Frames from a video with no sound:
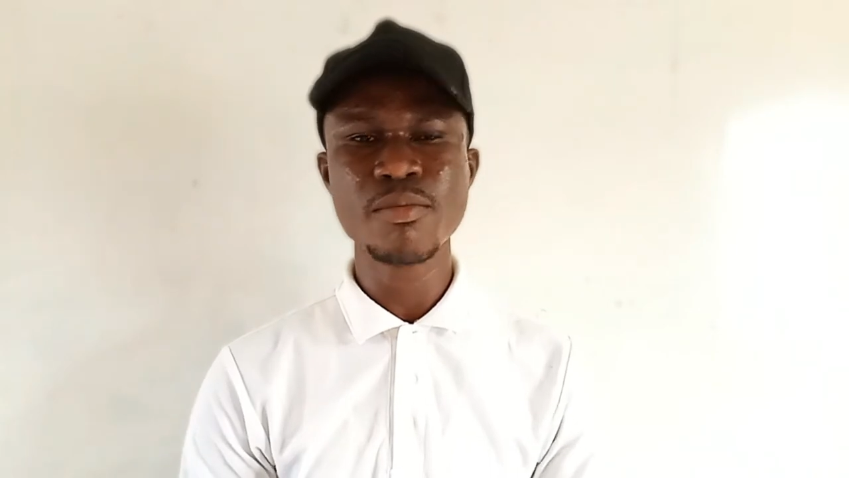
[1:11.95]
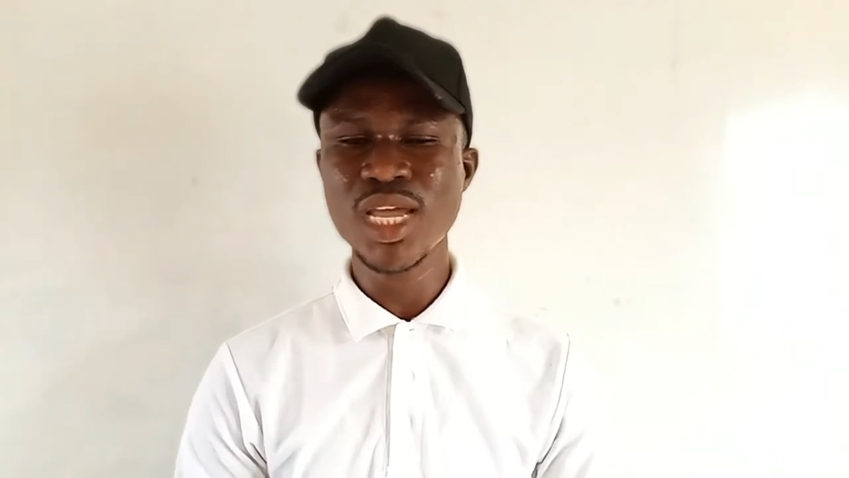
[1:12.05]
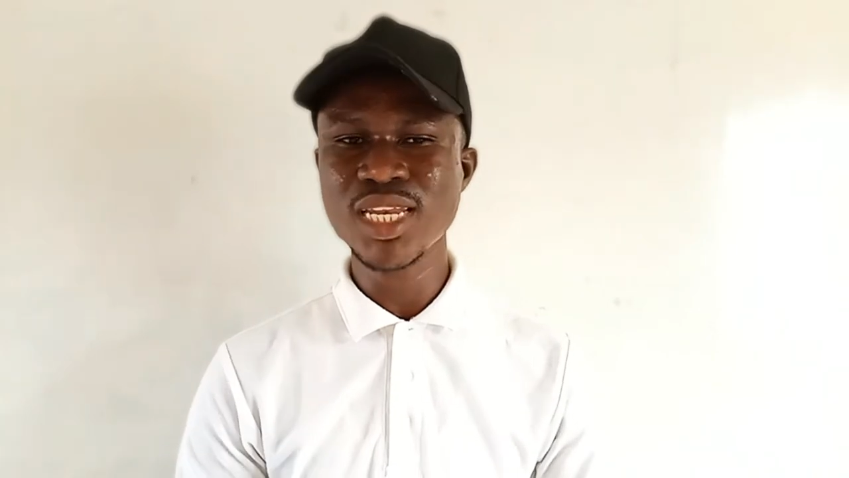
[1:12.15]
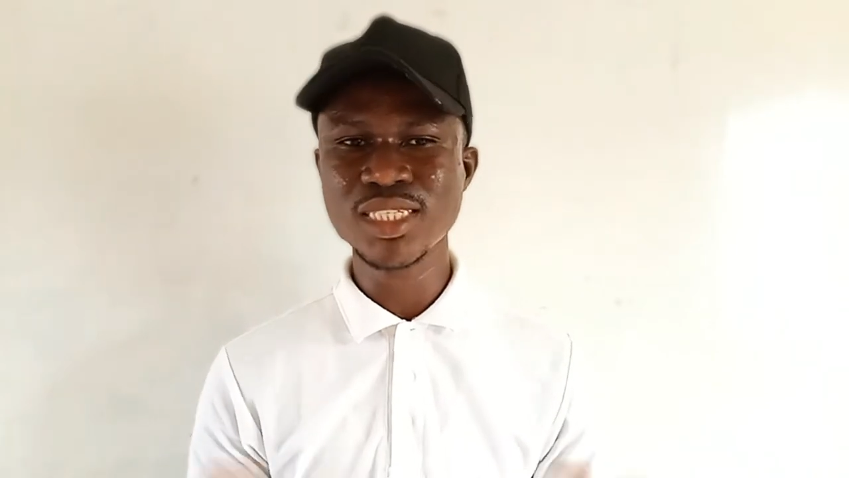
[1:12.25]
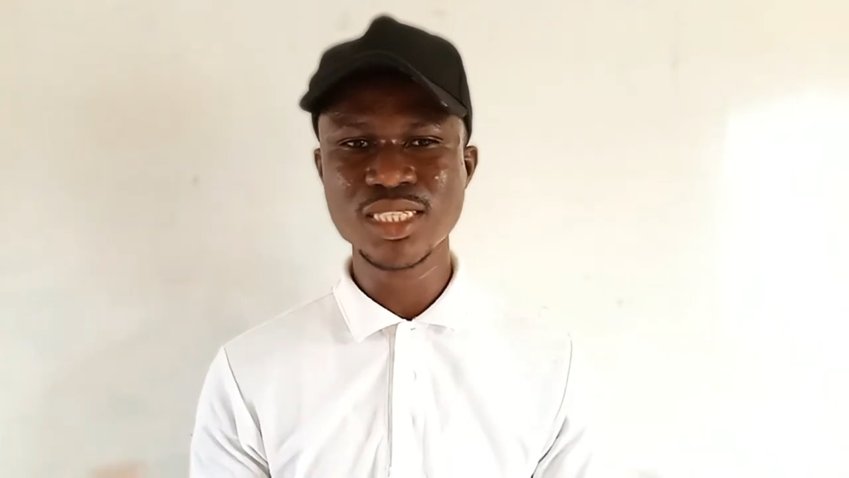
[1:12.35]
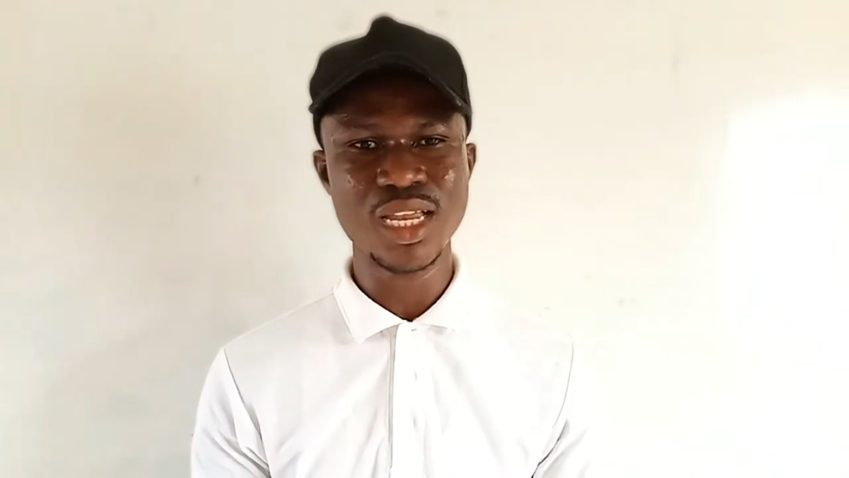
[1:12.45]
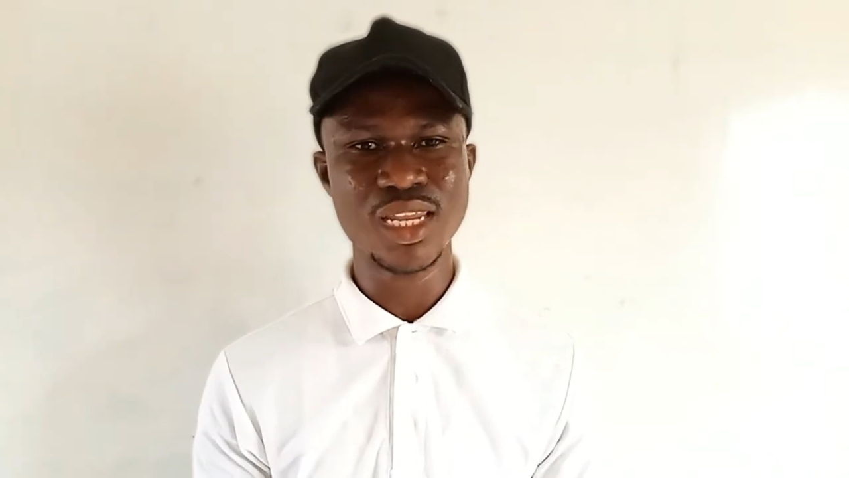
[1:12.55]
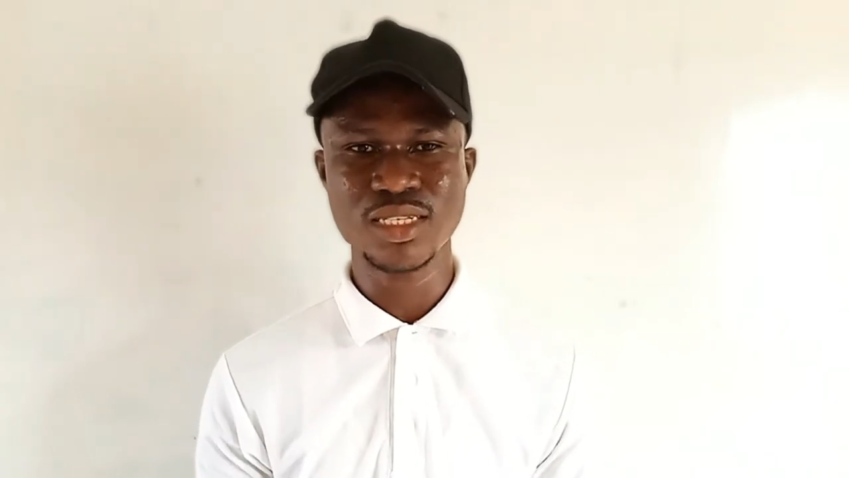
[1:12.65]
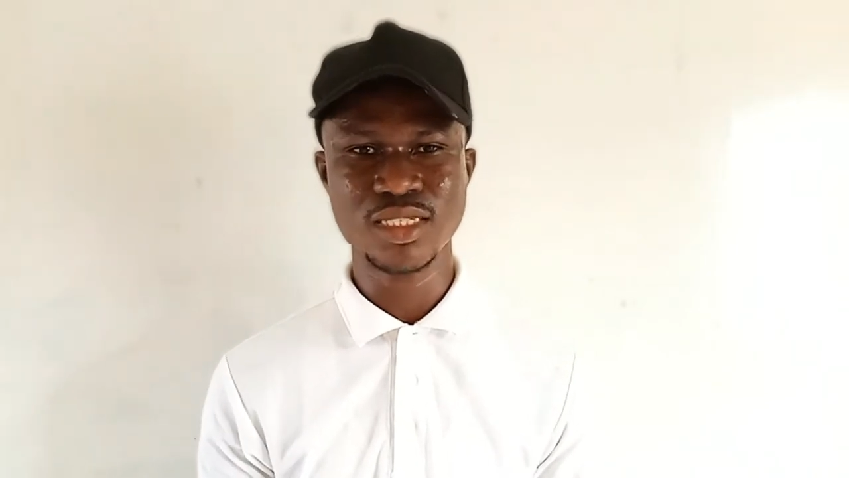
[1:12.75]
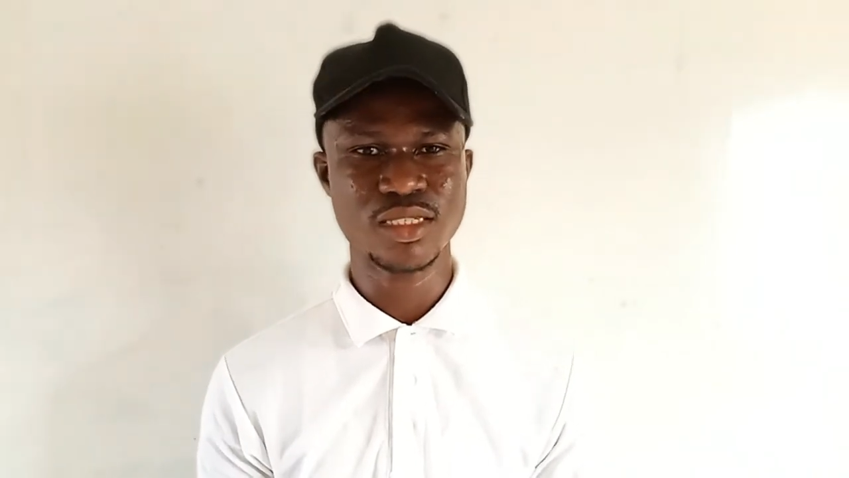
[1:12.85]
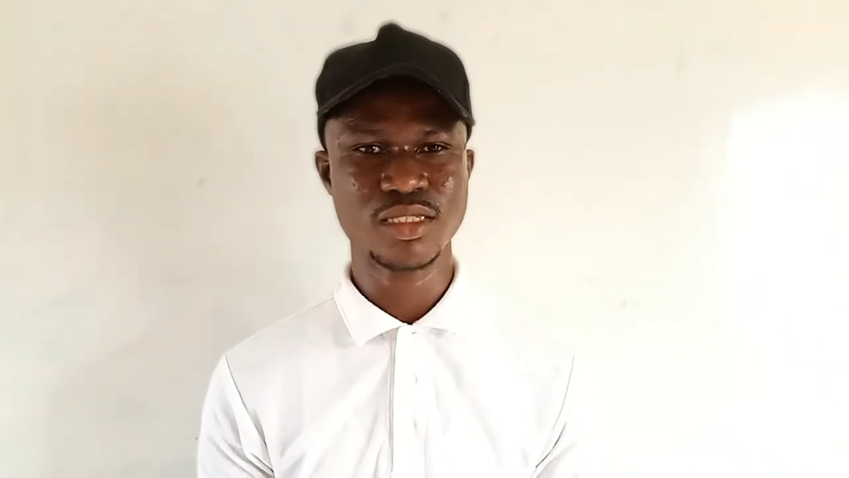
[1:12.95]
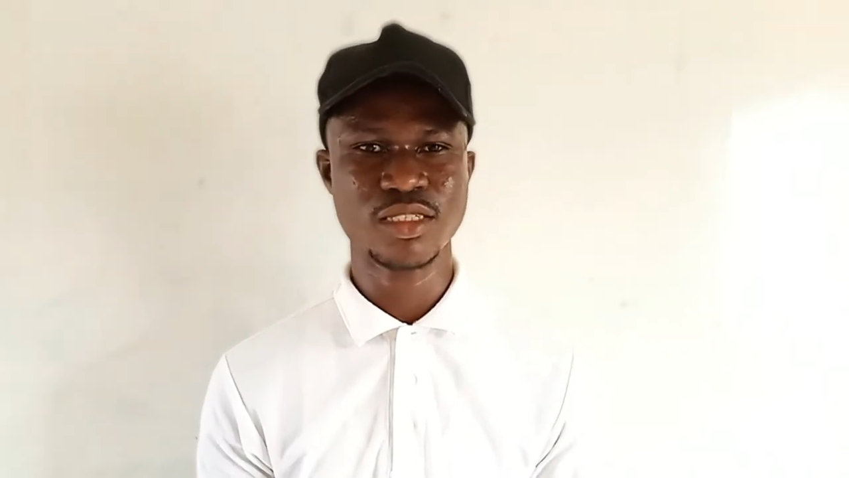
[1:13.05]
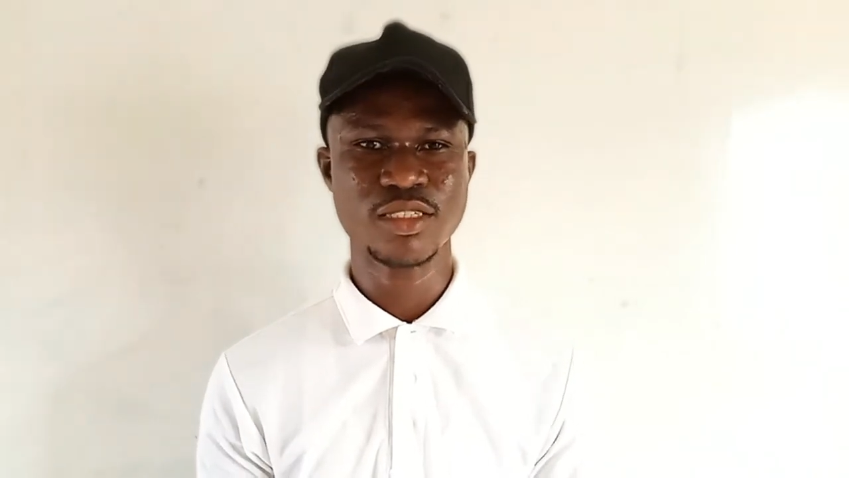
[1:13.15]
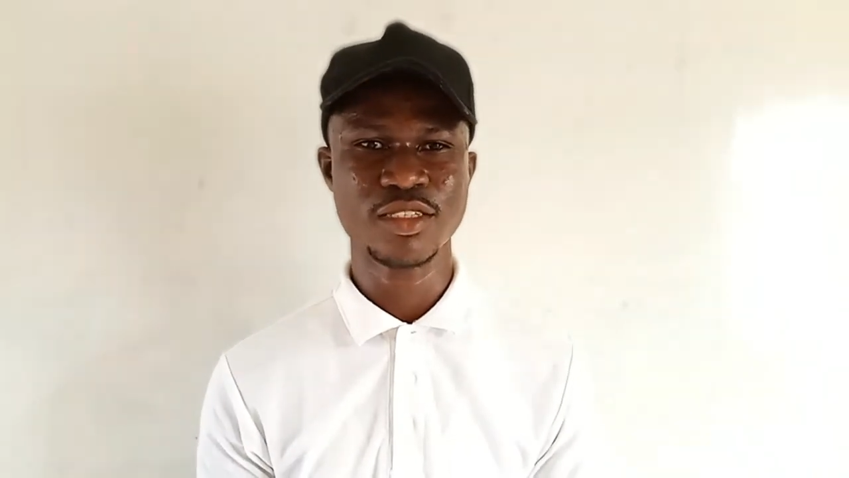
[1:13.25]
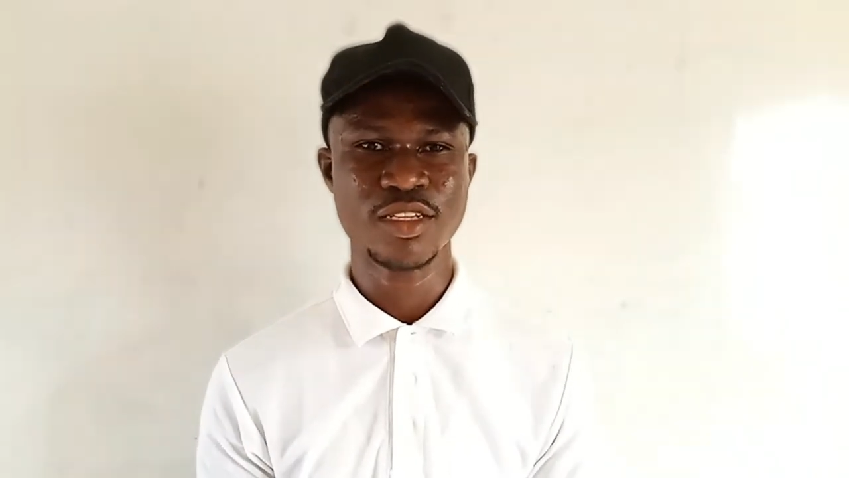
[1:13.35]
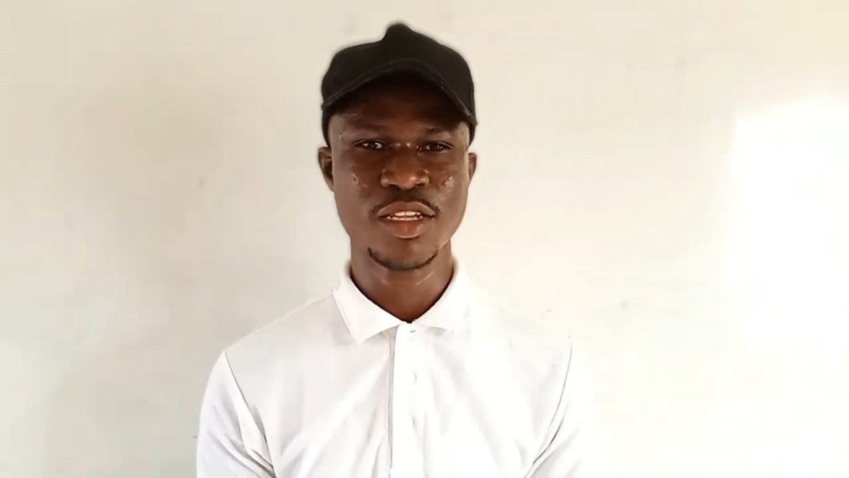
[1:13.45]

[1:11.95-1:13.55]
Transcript: many challenges,